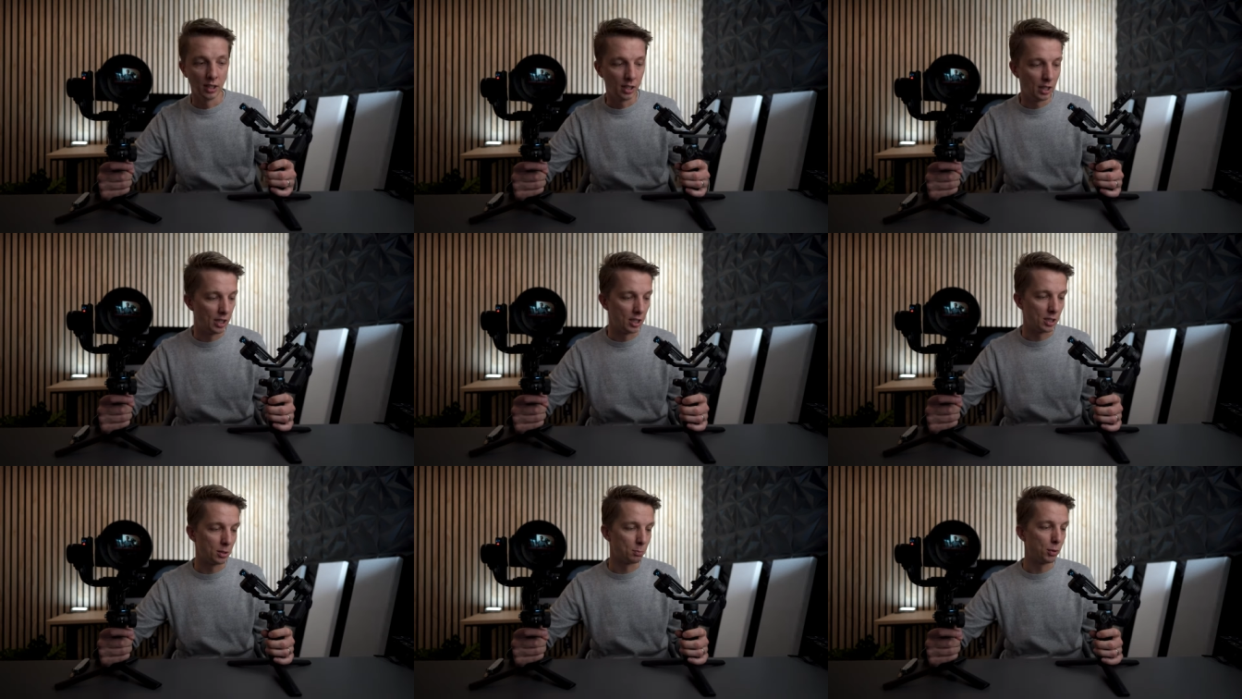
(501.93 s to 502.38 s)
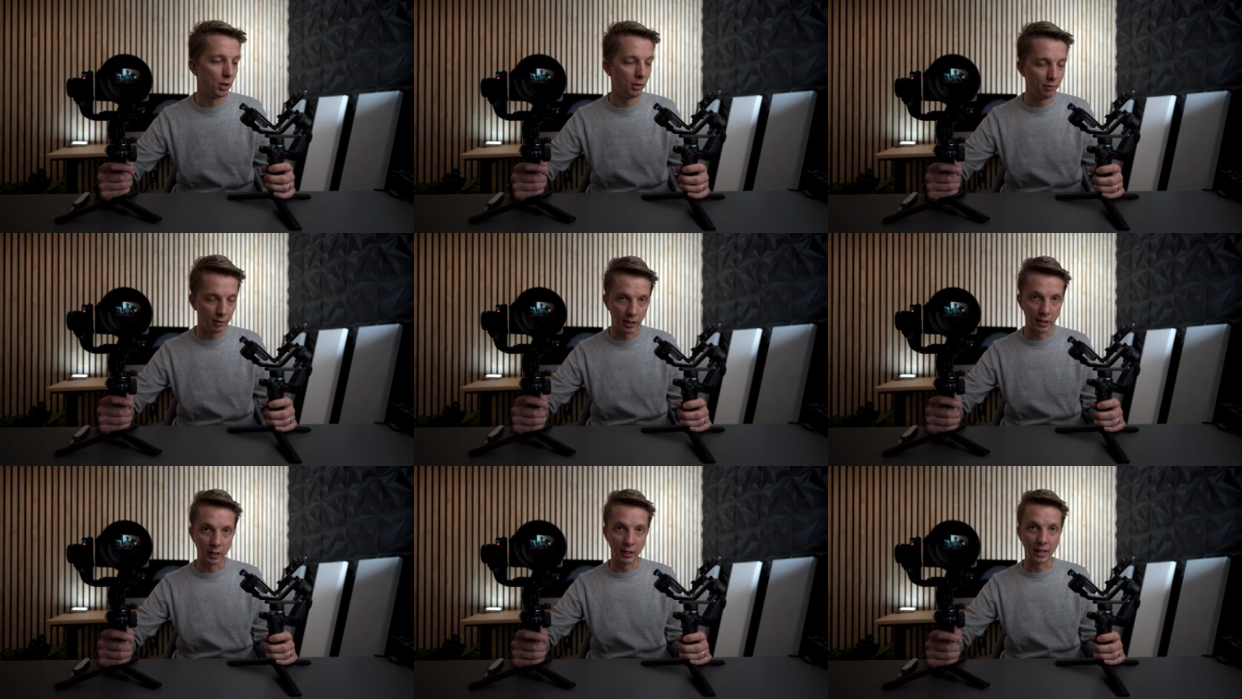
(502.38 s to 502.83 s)
is
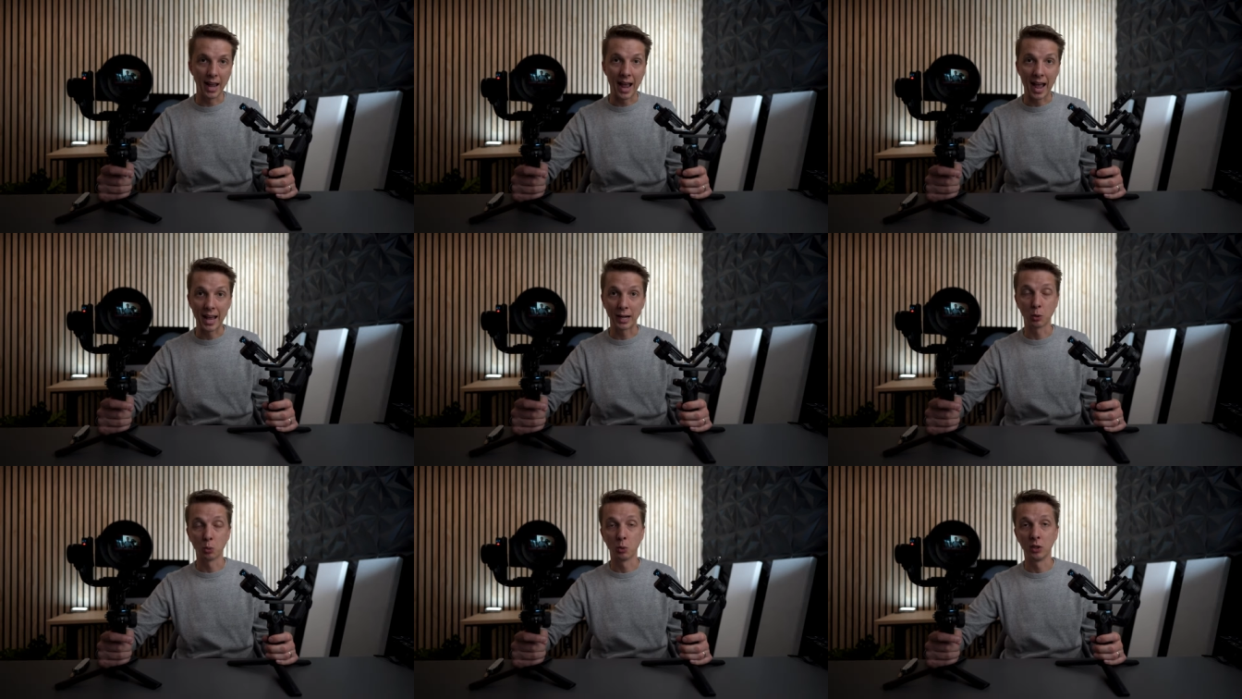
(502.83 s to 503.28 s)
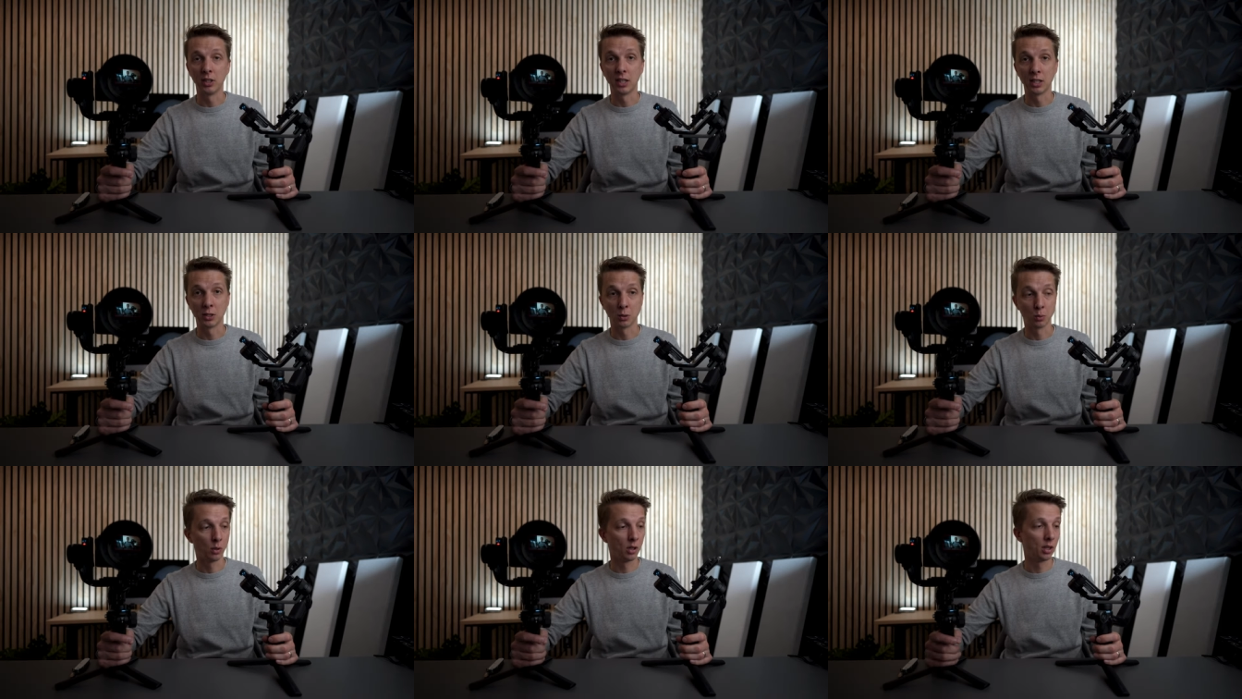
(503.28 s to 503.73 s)
perfectly adequate
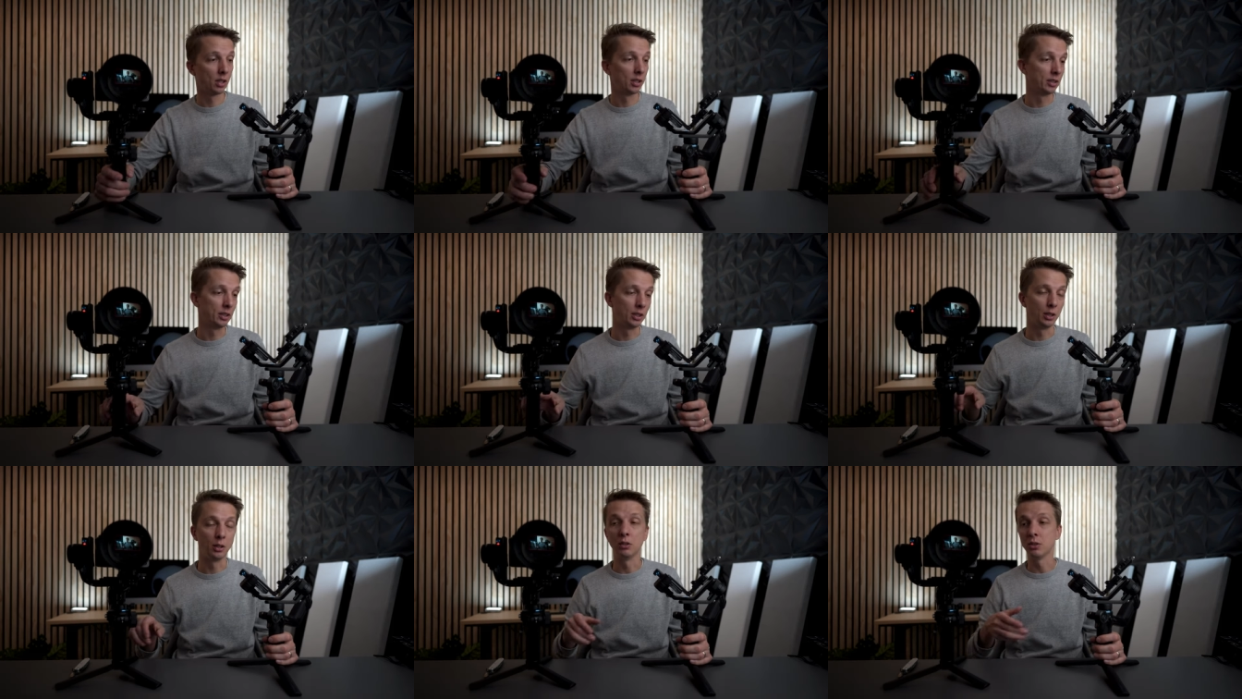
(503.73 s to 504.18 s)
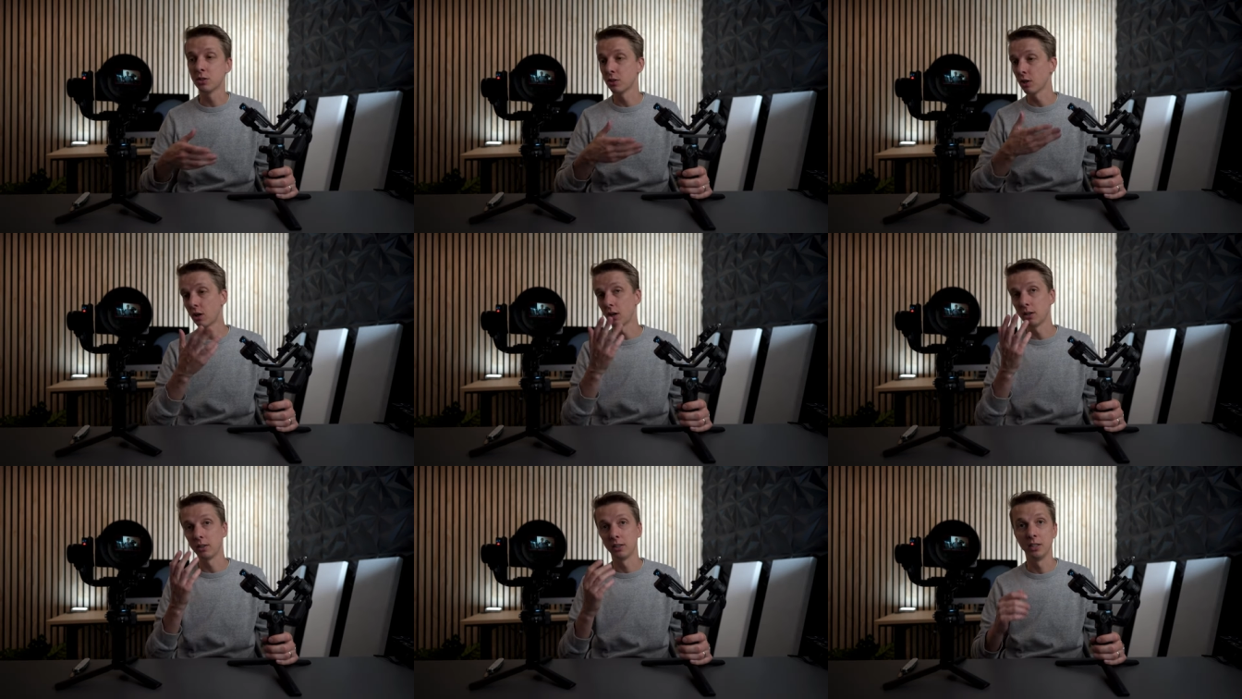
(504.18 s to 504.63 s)
as well, and you
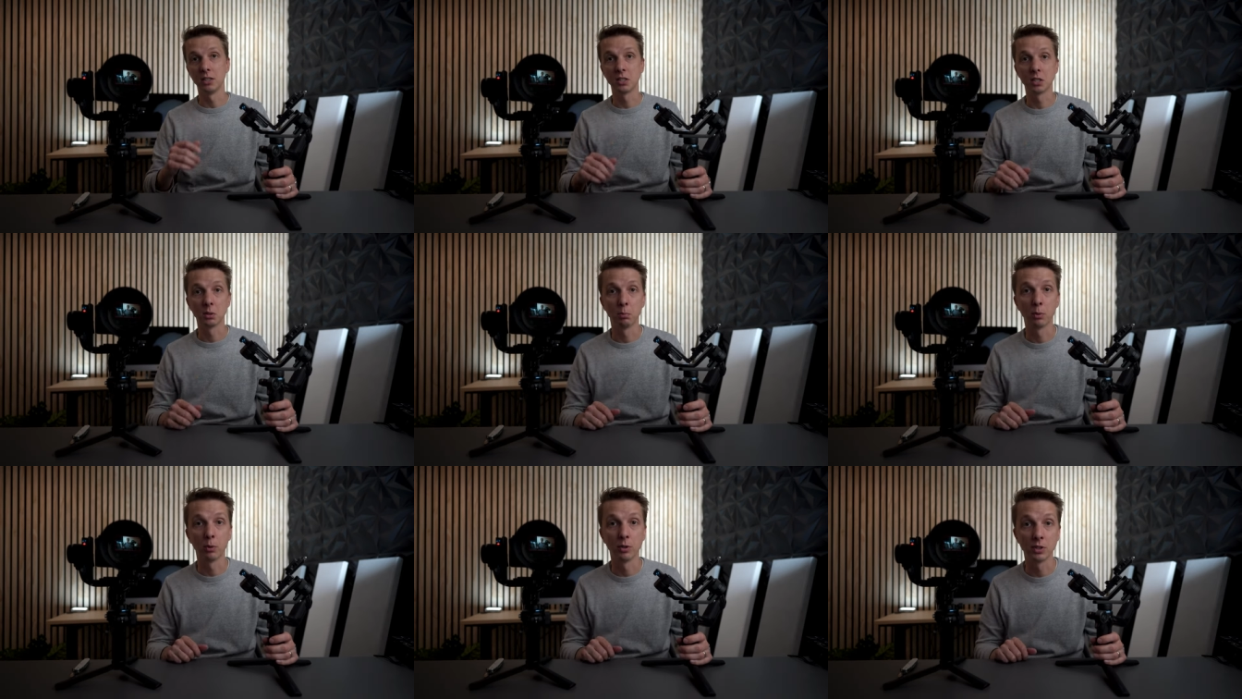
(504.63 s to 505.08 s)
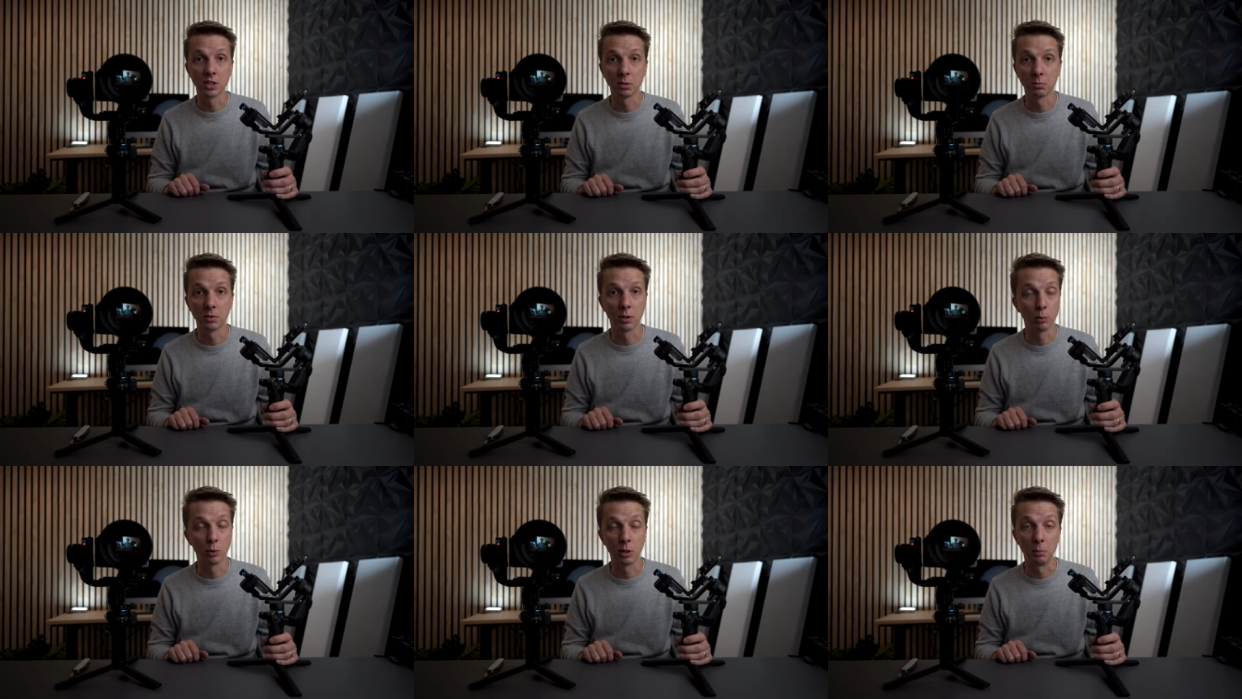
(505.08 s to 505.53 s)
saw it supports
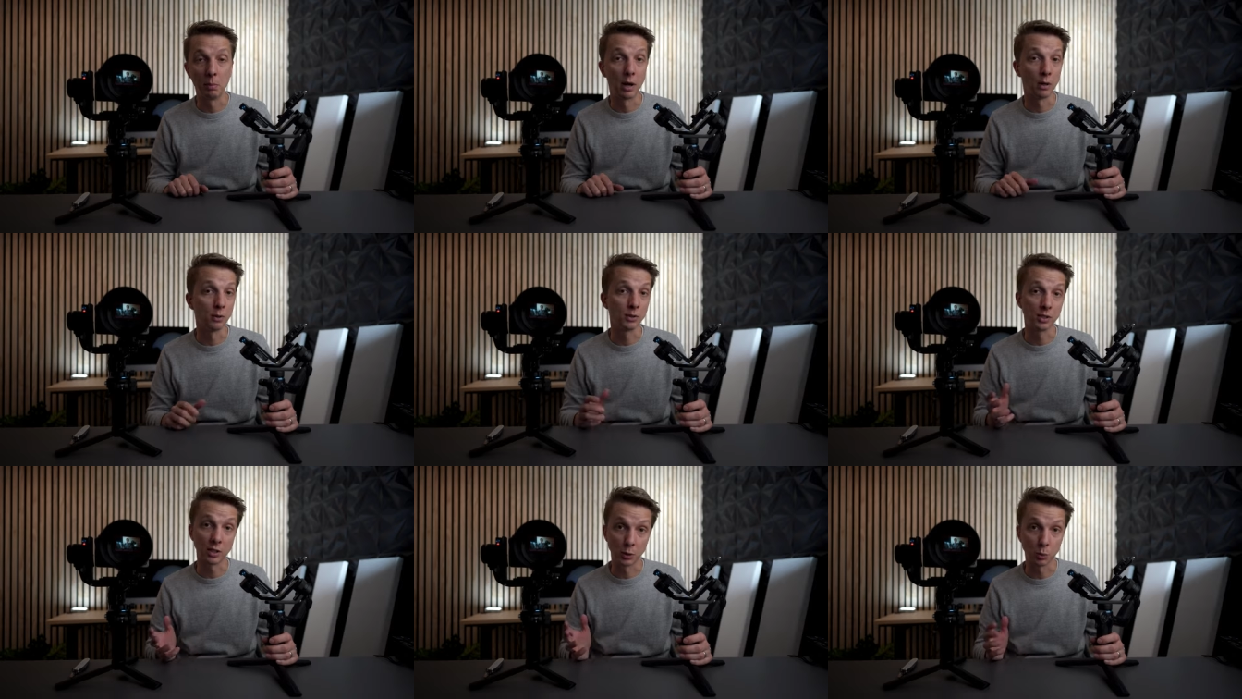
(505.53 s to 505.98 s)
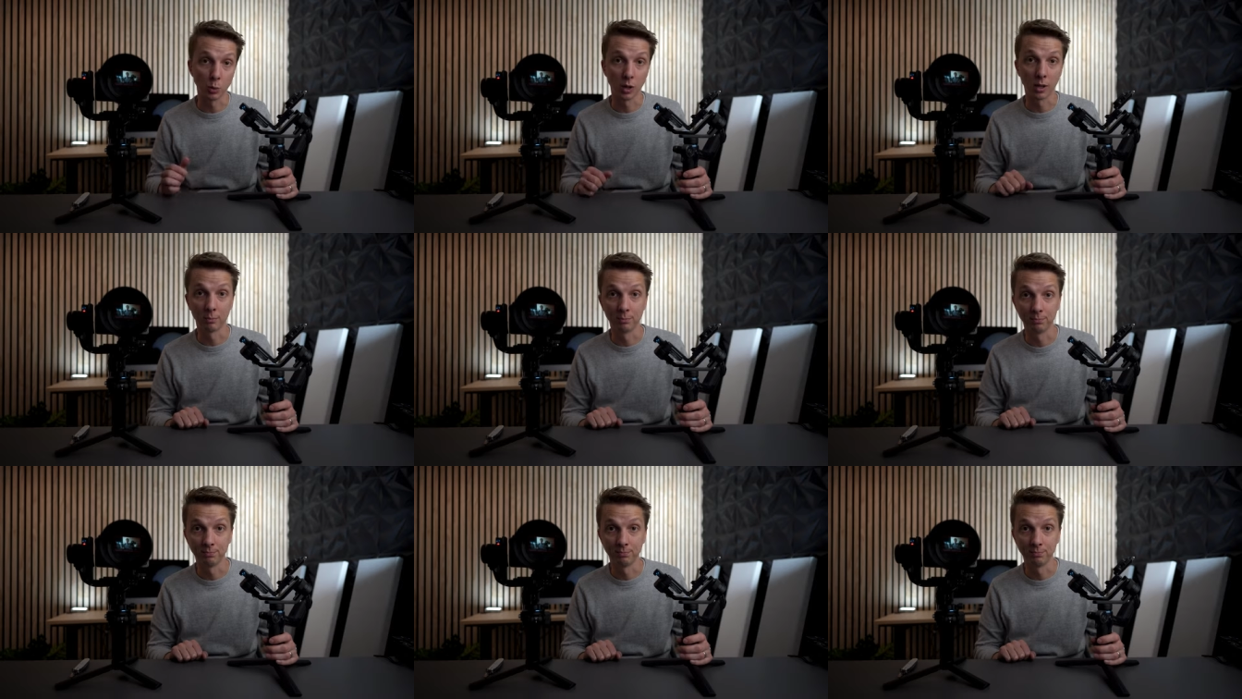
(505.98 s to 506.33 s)
up to 3 pounds as well.